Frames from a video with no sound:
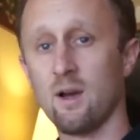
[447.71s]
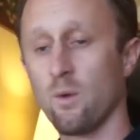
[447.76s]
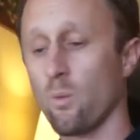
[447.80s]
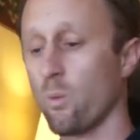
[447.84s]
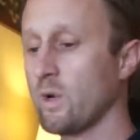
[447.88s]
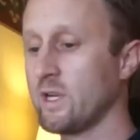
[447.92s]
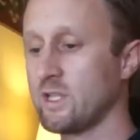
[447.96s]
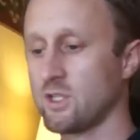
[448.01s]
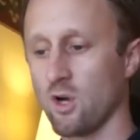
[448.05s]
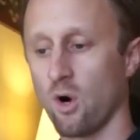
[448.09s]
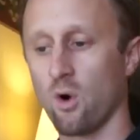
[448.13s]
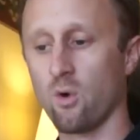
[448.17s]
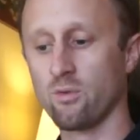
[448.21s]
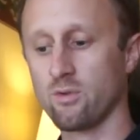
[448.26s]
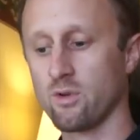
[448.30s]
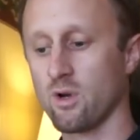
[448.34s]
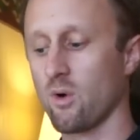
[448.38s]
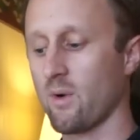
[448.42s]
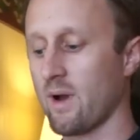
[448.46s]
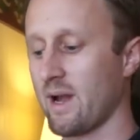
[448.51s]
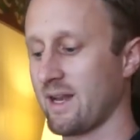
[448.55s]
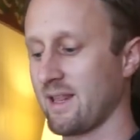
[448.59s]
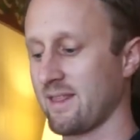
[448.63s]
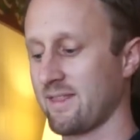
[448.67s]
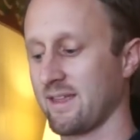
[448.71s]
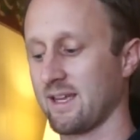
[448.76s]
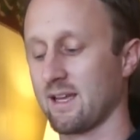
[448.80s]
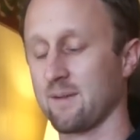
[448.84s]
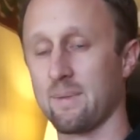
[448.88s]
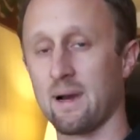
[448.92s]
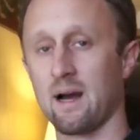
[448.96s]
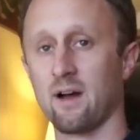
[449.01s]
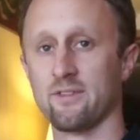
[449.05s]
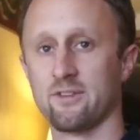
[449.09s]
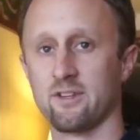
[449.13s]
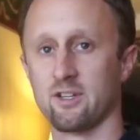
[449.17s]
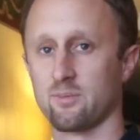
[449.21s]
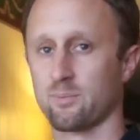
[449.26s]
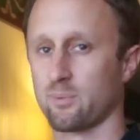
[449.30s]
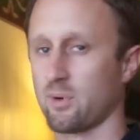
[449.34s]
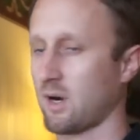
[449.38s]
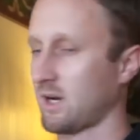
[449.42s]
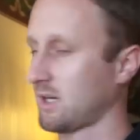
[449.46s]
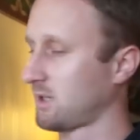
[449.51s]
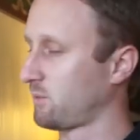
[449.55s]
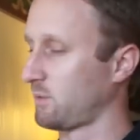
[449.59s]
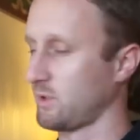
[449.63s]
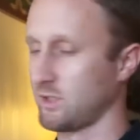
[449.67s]
We don't know anything about this
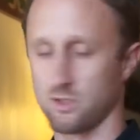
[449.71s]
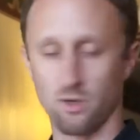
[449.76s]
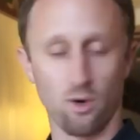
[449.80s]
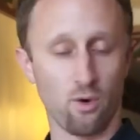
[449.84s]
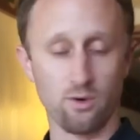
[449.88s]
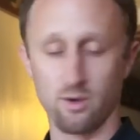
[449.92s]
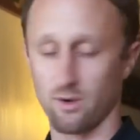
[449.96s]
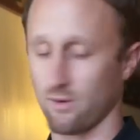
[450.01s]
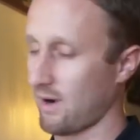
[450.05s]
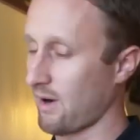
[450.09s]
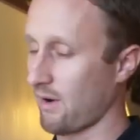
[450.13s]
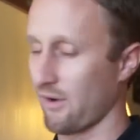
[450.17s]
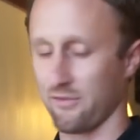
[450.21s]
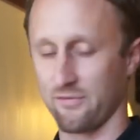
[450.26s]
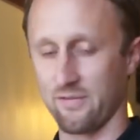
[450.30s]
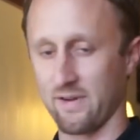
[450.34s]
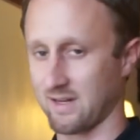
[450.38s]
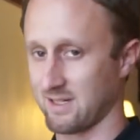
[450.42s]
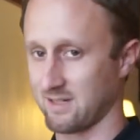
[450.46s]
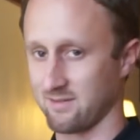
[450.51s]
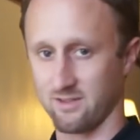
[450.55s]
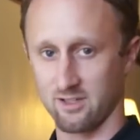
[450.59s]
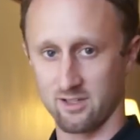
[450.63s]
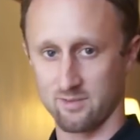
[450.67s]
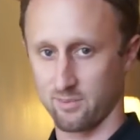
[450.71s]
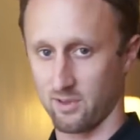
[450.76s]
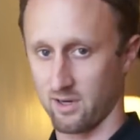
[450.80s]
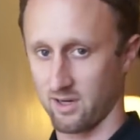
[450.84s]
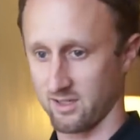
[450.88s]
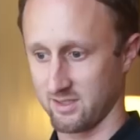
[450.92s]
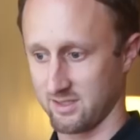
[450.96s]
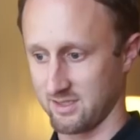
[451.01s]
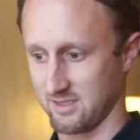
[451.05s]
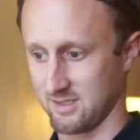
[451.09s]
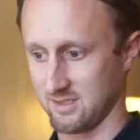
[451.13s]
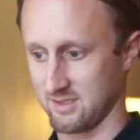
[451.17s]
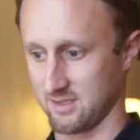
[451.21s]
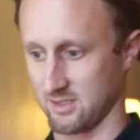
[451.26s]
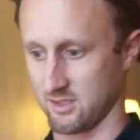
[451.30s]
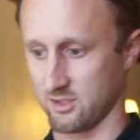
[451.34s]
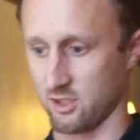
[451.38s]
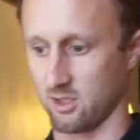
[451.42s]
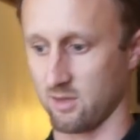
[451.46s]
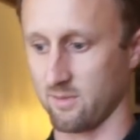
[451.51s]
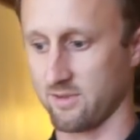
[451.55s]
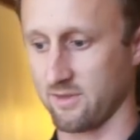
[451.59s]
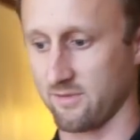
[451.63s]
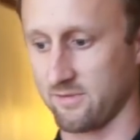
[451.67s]
product. We don't know how effective this product is in
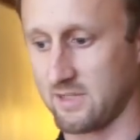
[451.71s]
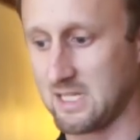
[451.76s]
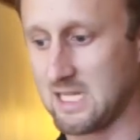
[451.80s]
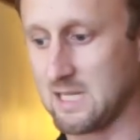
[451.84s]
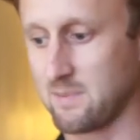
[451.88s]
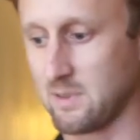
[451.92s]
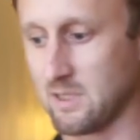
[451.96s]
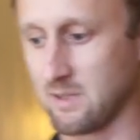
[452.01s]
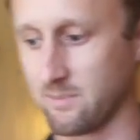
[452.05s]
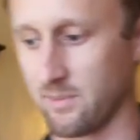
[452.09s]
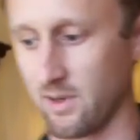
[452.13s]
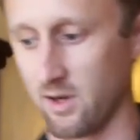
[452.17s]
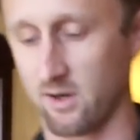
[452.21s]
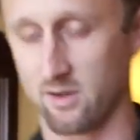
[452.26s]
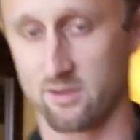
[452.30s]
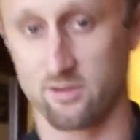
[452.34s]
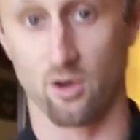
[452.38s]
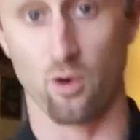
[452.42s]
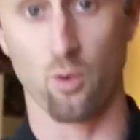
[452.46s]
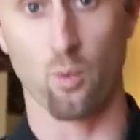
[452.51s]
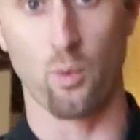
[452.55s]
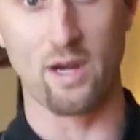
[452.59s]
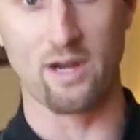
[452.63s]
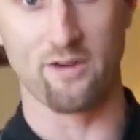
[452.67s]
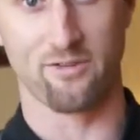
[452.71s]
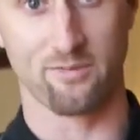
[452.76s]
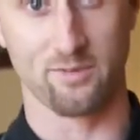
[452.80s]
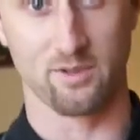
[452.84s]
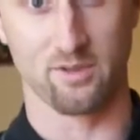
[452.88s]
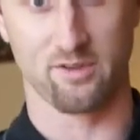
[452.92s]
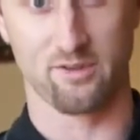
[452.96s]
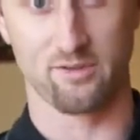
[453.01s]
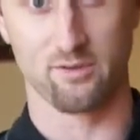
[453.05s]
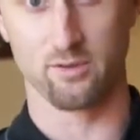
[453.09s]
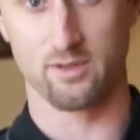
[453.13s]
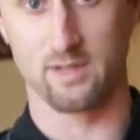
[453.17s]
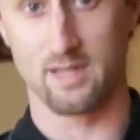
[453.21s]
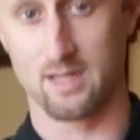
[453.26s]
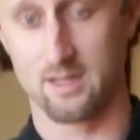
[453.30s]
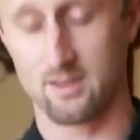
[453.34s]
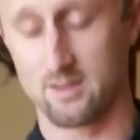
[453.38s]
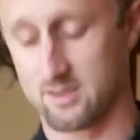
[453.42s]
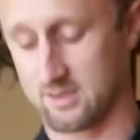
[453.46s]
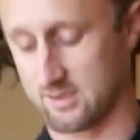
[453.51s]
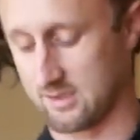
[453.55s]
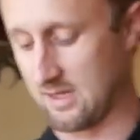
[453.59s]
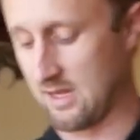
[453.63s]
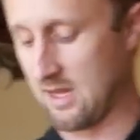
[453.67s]
terms of keeping bugs away from your
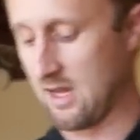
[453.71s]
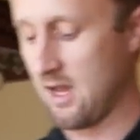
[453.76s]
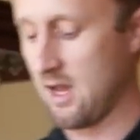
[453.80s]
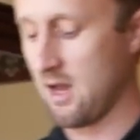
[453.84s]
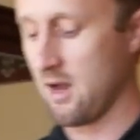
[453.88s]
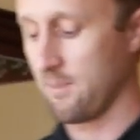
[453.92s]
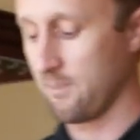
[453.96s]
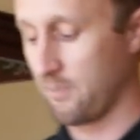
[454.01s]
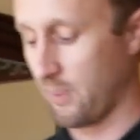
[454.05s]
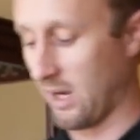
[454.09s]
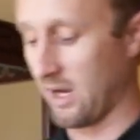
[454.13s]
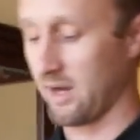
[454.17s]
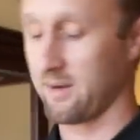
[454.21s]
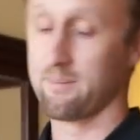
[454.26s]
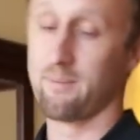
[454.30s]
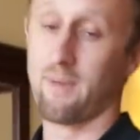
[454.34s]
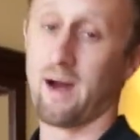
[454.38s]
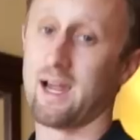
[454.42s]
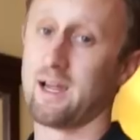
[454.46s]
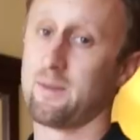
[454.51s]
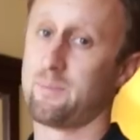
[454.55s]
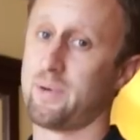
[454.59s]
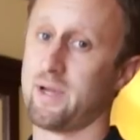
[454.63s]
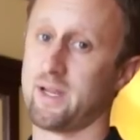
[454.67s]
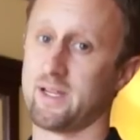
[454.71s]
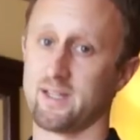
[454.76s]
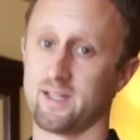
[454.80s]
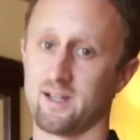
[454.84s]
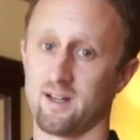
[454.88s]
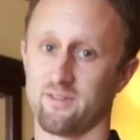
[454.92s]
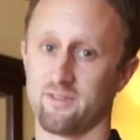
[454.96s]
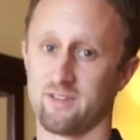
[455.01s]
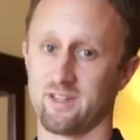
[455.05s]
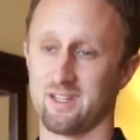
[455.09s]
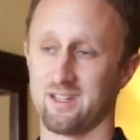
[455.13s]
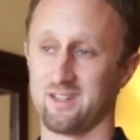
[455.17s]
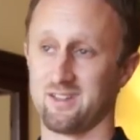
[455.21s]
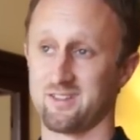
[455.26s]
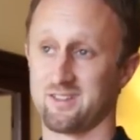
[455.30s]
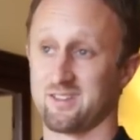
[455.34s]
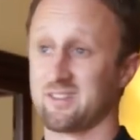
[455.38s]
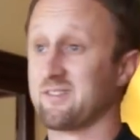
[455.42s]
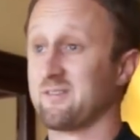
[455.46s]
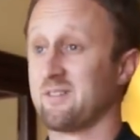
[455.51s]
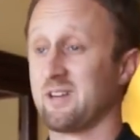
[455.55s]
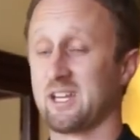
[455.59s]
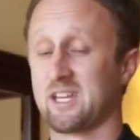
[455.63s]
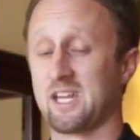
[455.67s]
suitcase, but my opinion of it
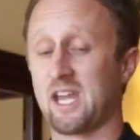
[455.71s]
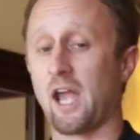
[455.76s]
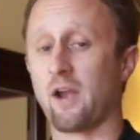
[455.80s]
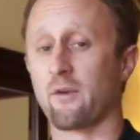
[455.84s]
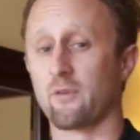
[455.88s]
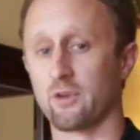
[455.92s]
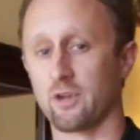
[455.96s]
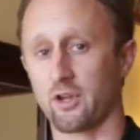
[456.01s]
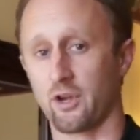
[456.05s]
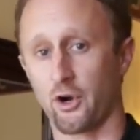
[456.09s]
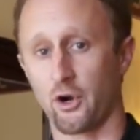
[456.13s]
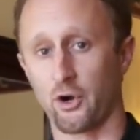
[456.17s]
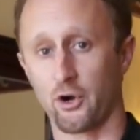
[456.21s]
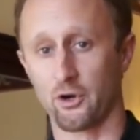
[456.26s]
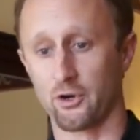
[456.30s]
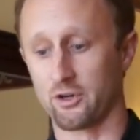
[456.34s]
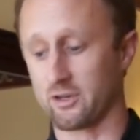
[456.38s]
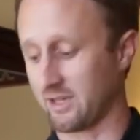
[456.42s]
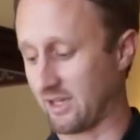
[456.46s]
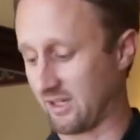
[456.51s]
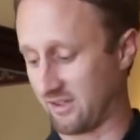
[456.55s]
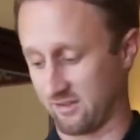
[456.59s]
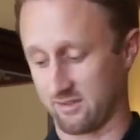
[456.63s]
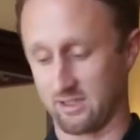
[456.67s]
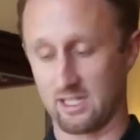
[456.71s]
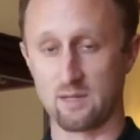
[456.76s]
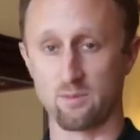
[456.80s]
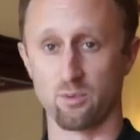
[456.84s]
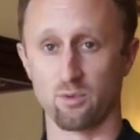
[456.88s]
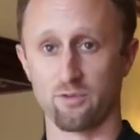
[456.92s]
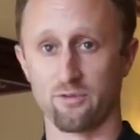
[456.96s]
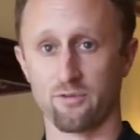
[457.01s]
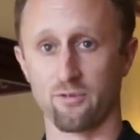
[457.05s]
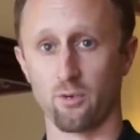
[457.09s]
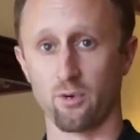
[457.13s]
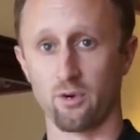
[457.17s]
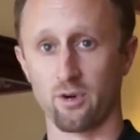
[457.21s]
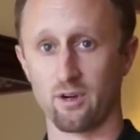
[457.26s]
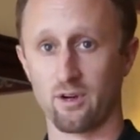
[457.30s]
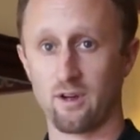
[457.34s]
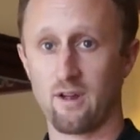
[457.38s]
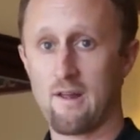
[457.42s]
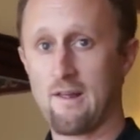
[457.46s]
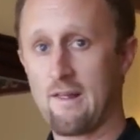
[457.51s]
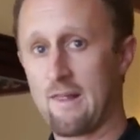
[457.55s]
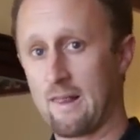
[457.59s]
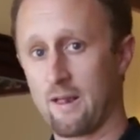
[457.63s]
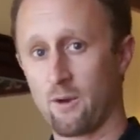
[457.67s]
is, can't really hurt. It's labeled for
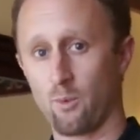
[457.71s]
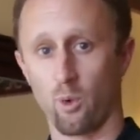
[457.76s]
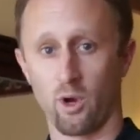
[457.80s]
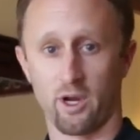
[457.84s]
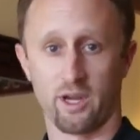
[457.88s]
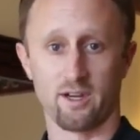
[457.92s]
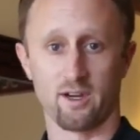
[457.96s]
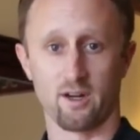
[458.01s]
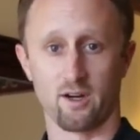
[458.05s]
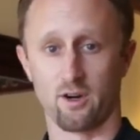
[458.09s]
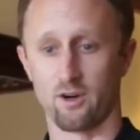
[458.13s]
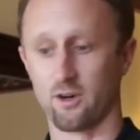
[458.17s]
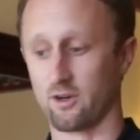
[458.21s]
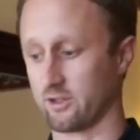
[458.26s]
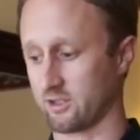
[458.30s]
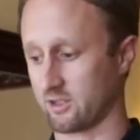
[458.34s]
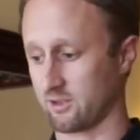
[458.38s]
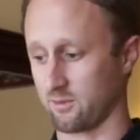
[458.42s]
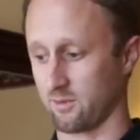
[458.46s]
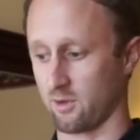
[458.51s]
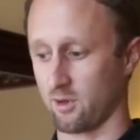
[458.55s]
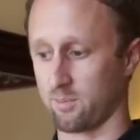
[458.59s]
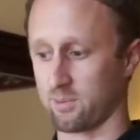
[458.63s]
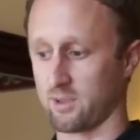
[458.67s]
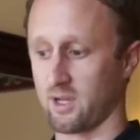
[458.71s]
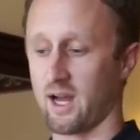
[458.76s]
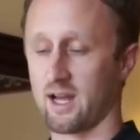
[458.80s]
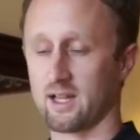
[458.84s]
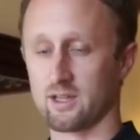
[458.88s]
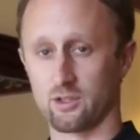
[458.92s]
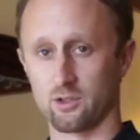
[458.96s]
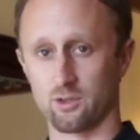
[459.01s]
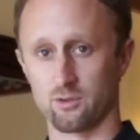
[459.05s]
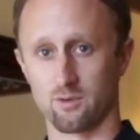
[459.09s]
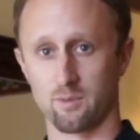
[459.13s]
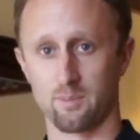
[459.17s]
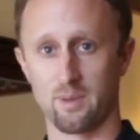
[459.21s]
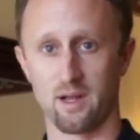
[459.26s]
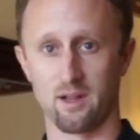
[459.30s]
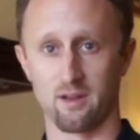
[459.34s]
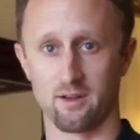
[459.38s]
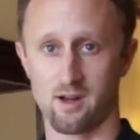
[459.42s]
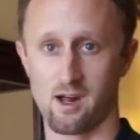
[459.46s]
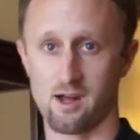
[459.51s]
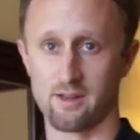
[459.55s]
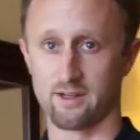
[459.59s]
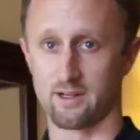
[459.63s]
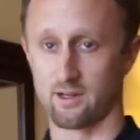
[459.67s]
it. What can it hurt to apply a little
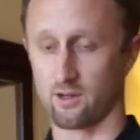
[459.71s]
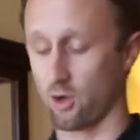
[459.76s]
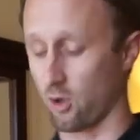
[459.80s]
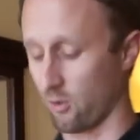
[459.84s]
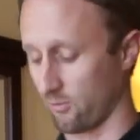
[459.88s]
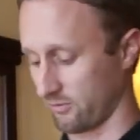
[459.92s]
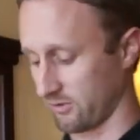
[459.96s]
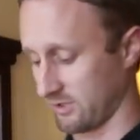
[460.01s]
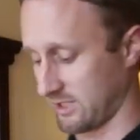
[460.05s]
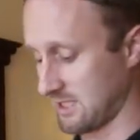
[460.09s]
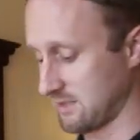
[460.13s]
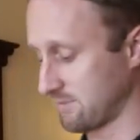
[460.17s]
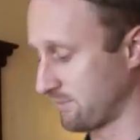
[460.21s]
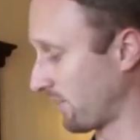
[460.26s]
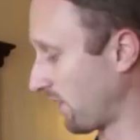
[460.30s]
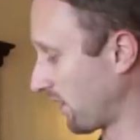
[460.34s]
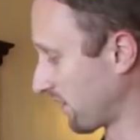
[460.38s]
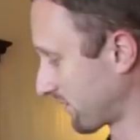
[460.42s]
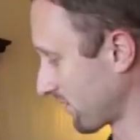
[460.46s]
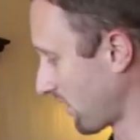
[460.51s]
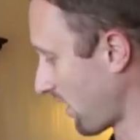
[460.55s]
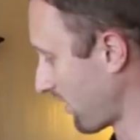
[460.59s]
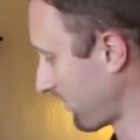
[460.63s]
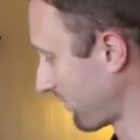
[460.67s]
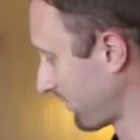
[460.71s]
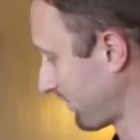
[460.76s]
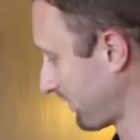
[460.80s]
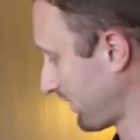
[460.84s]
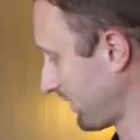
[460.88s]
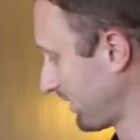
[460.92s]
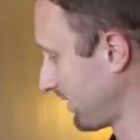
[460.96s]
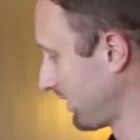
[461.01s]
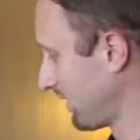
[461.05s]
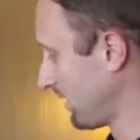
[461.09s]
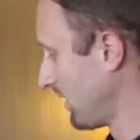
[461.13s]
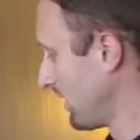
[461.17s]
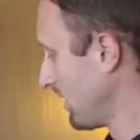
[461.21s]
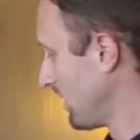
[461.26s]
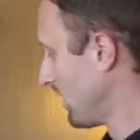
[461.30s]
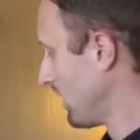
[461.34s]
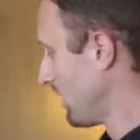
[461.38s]
repellent on there and hopefully keep bugs off of it?